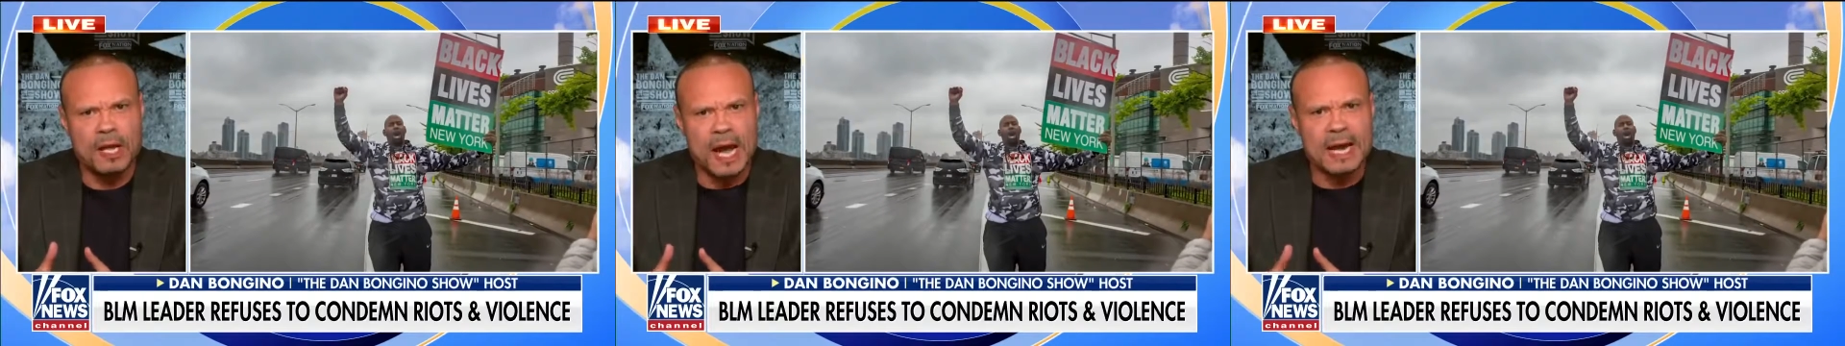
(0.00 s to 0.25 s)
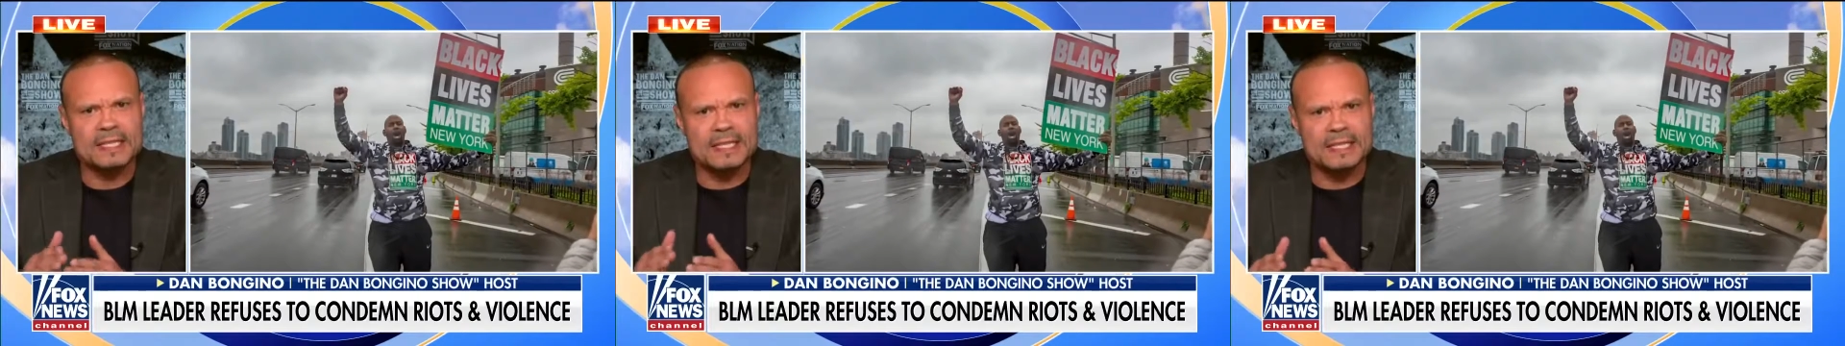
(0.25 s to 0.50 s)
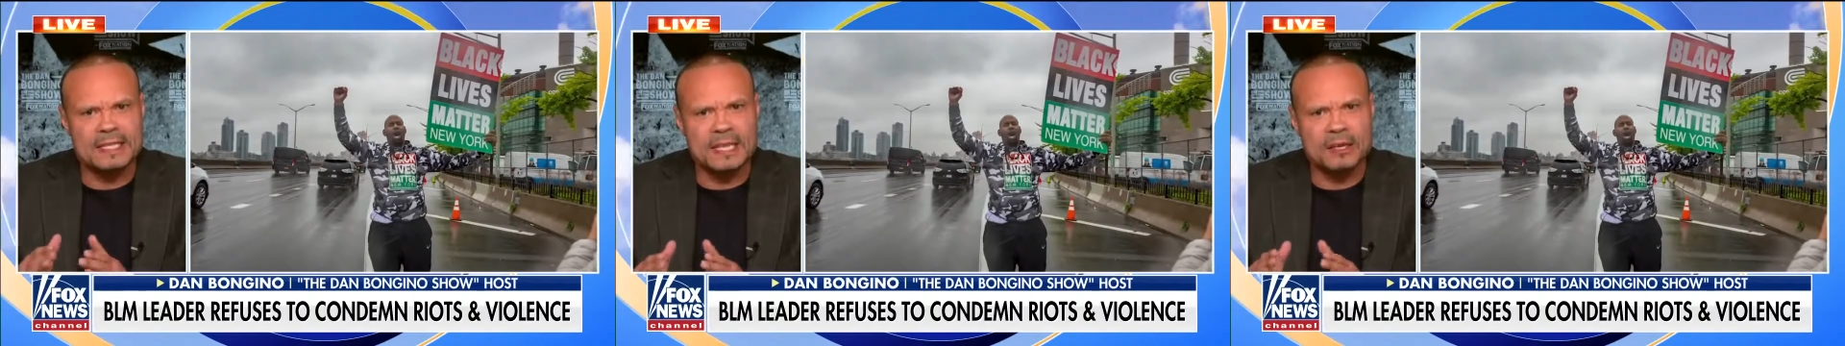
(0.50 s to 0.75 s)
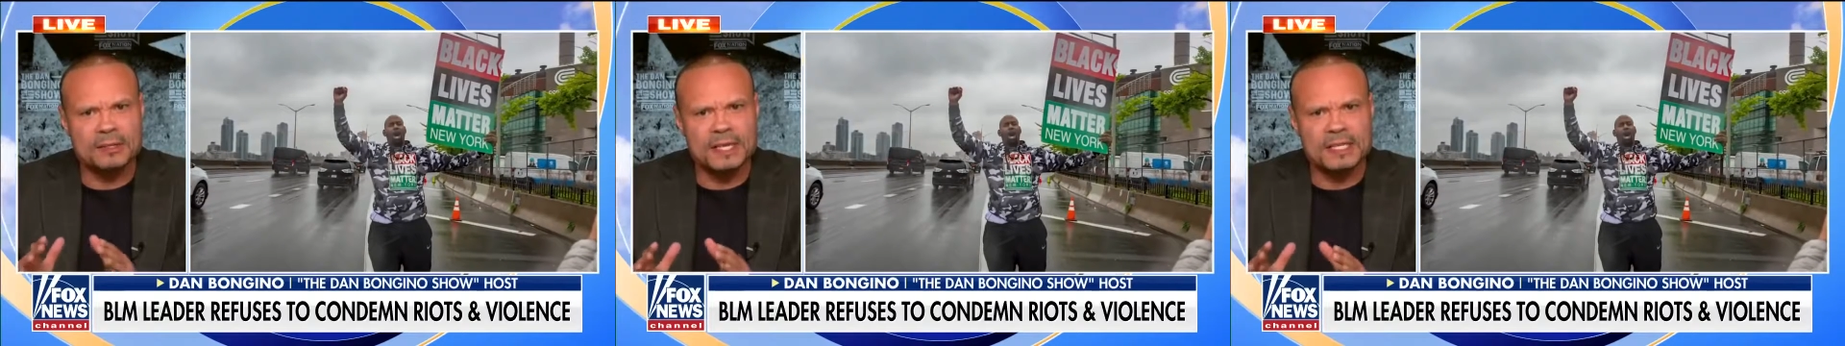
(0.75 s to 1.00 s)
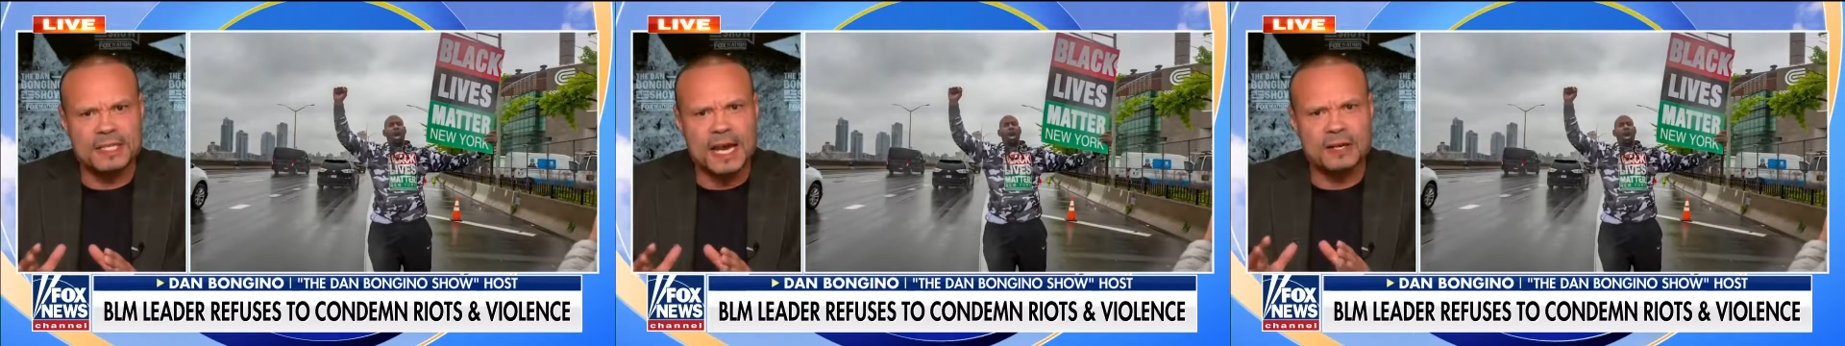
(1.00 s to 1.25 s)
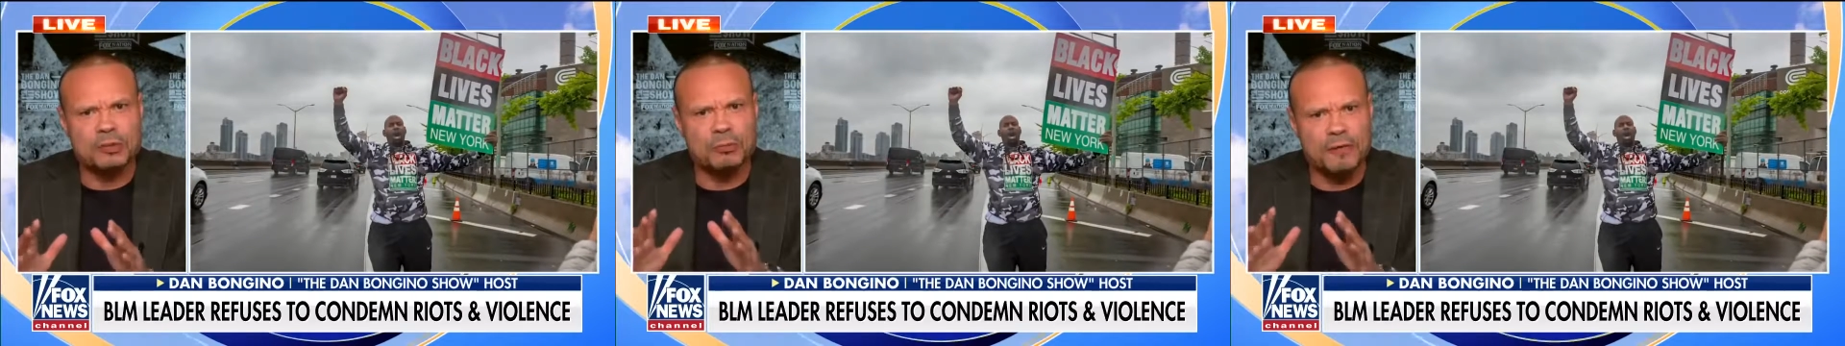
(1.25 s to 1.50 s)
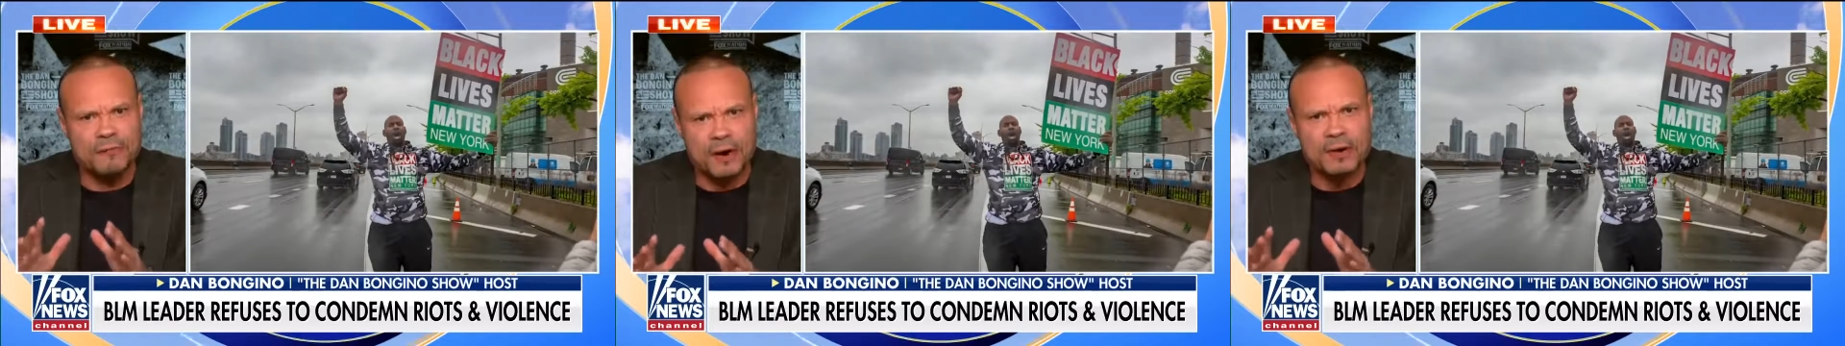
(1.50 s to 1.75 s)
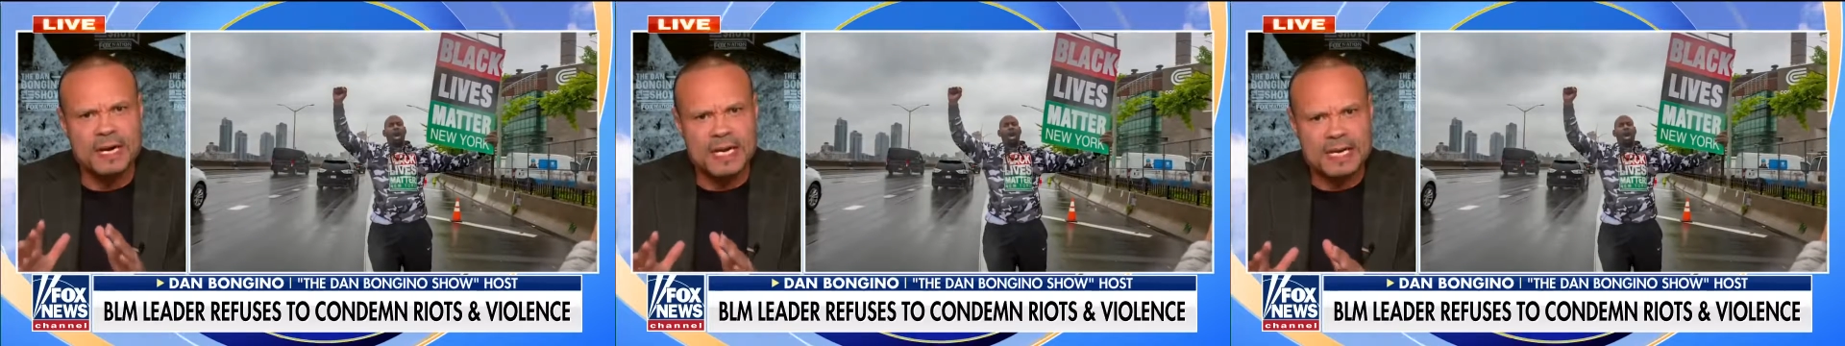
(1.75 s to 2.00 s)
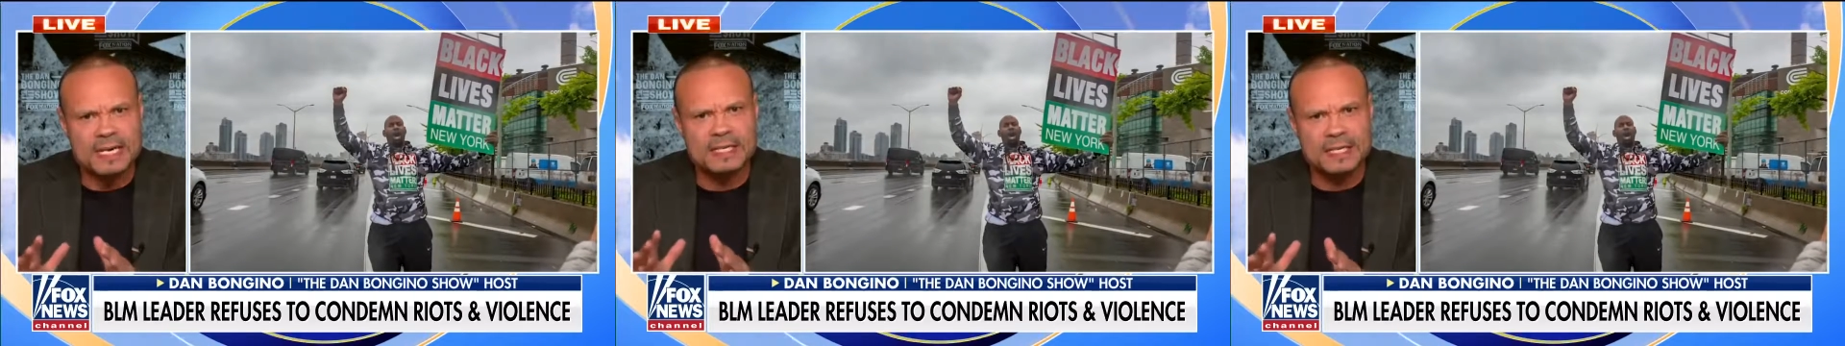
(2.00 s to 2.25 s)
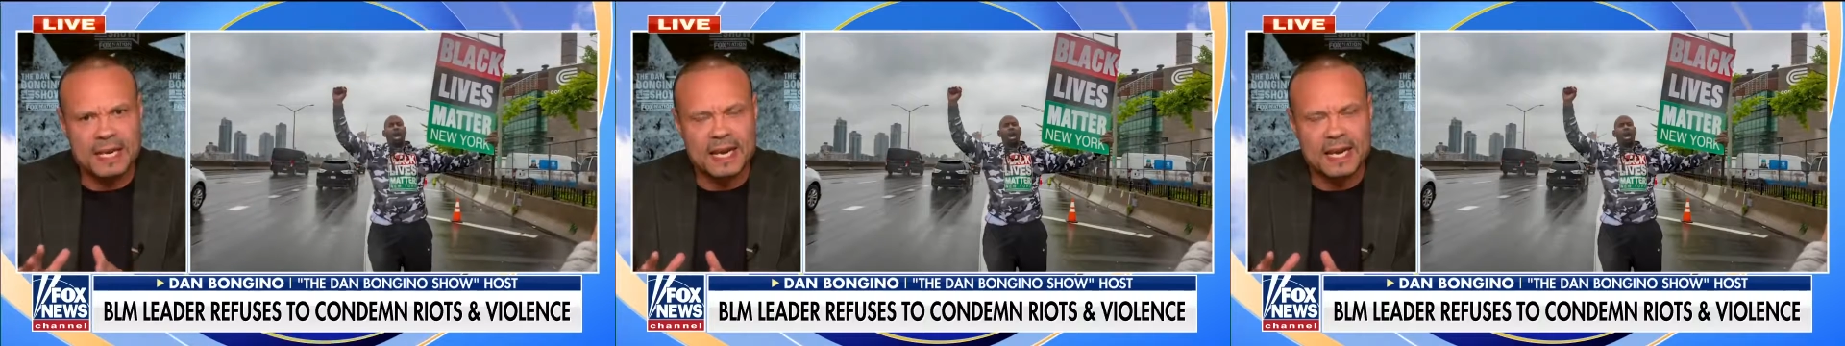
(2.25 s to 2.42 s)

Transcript: I distilled it down to a very easy